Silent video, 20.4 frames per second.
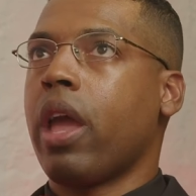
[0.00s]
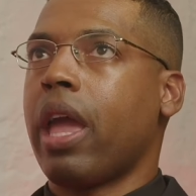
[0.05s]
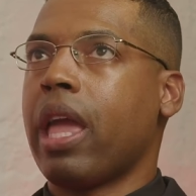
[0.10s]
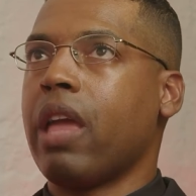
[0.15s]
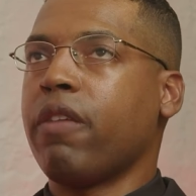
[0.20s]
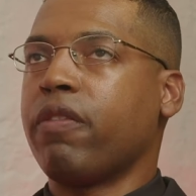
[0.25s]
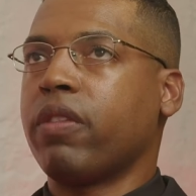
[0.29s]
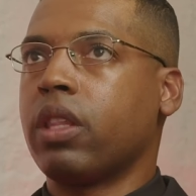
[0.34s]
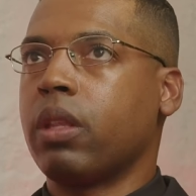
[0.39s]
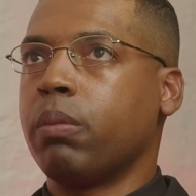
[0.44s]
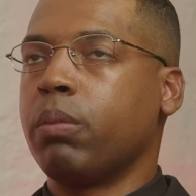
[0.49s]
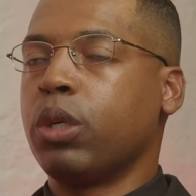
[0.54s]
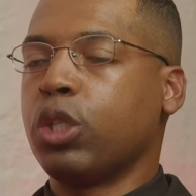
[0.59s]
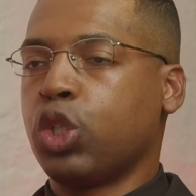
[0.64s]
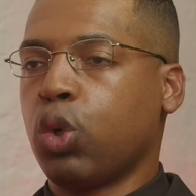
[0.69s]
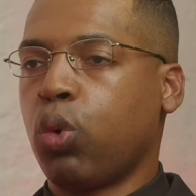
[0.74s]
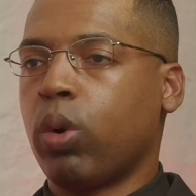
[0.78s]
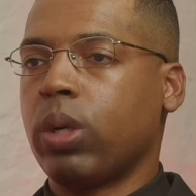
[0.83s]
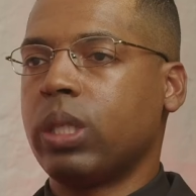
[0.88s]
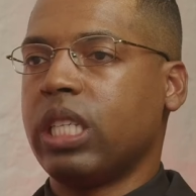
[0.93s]
if the
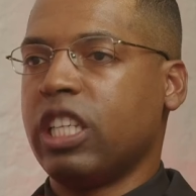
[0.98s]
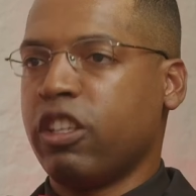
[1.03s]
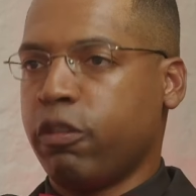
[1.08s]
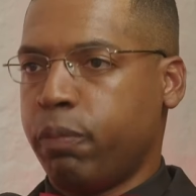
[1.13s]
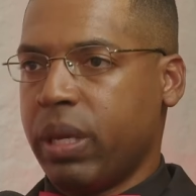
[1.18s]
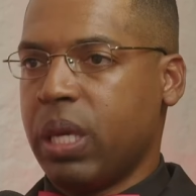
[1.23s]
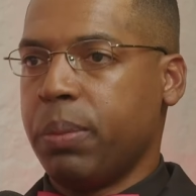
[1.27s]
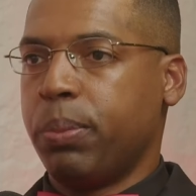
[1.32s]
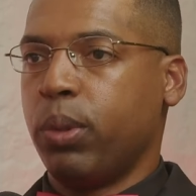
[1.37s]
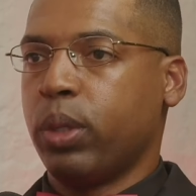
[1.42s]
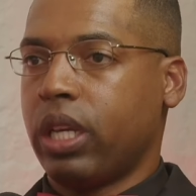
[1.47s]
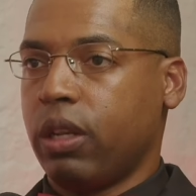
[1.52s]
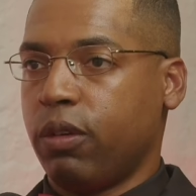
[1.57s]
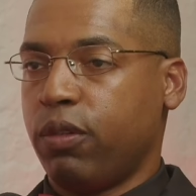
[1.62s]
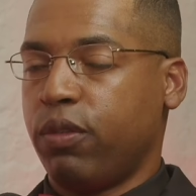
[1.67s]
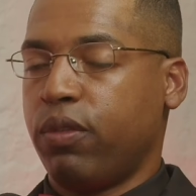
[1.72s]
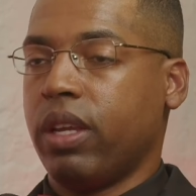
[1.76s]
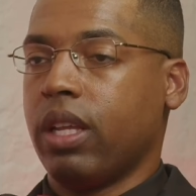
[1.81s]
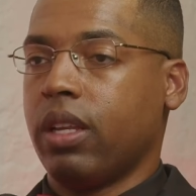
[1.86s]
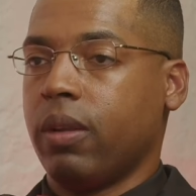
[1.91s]
majority of people can
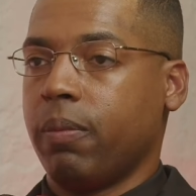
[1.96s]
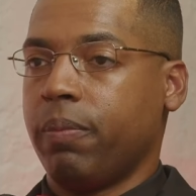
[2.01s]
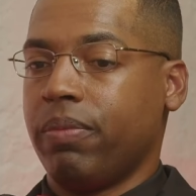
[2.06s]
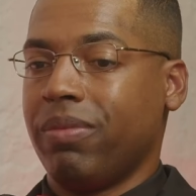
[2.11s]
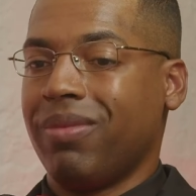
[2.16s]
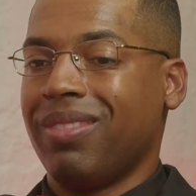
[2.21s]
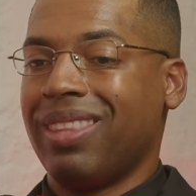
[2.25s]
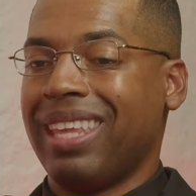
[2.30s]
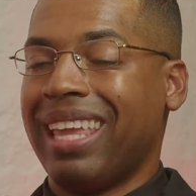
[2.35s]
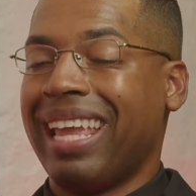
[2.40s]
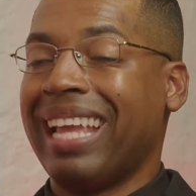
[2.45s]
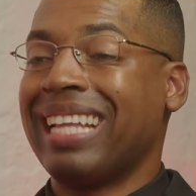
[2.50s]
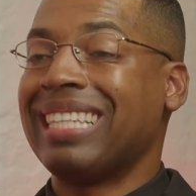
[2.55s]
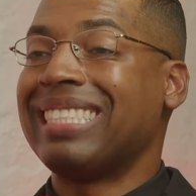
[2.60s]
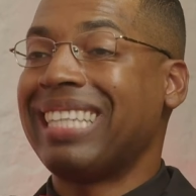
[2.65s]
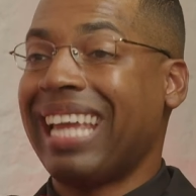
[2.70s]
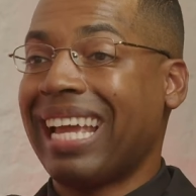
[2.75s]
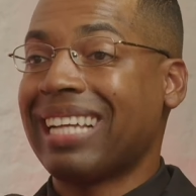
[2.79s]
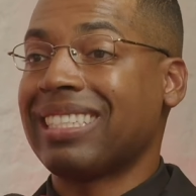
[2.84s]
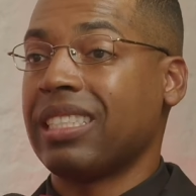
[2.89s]
fit in
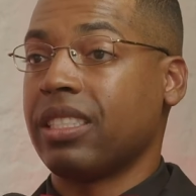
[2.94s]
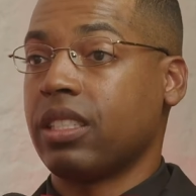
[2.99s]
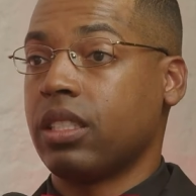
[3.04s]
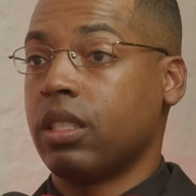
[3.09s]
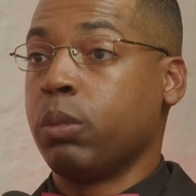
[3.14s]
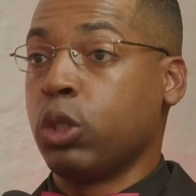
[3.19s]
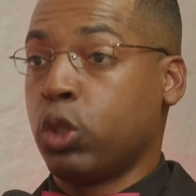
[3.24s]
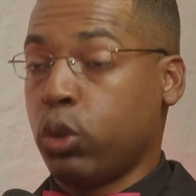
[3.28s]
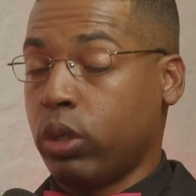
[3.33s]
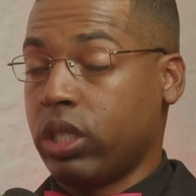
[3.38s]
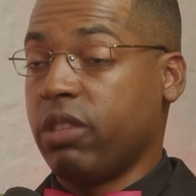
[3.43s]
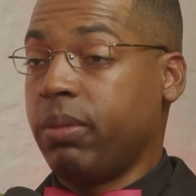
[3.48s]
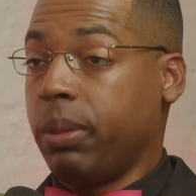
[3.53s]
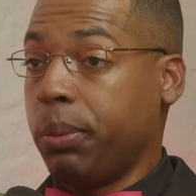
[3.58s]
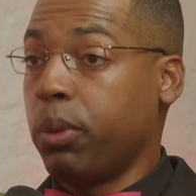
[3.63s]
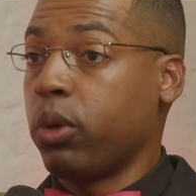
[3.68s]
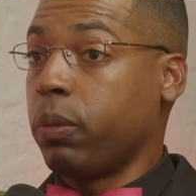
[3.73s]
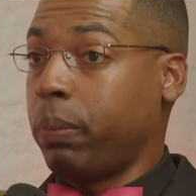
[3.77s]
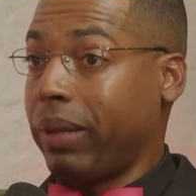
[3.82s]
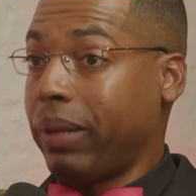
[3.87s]
Texas, the majority of people on the